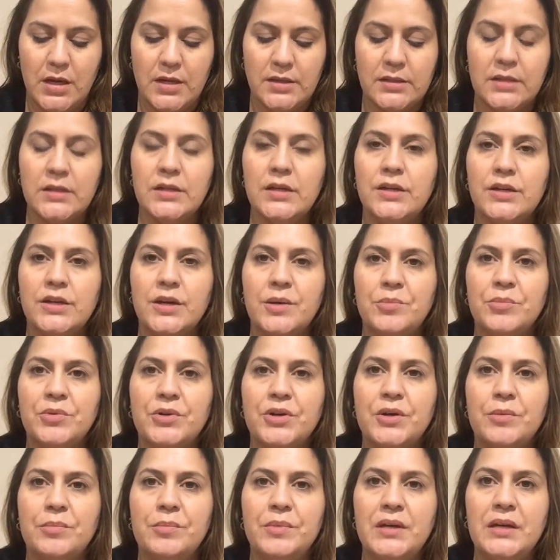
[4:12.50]
done a number
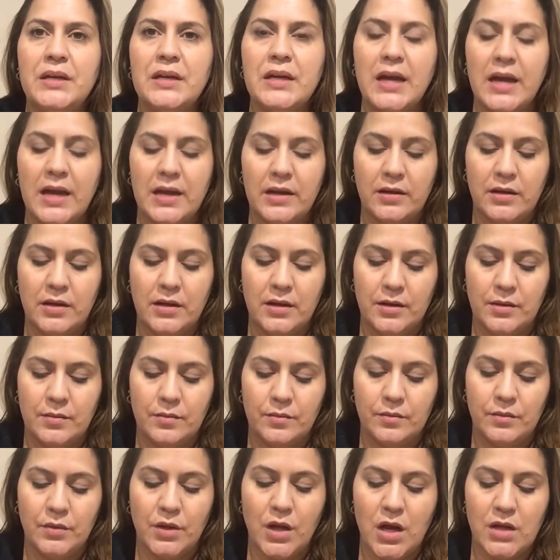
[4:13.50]
on me,
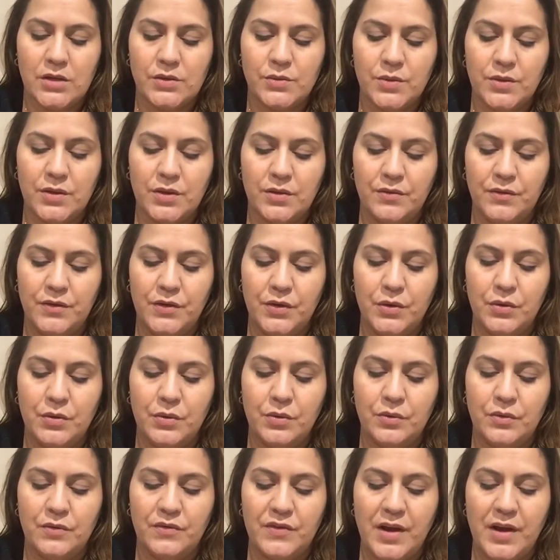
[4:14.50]
and lost with a few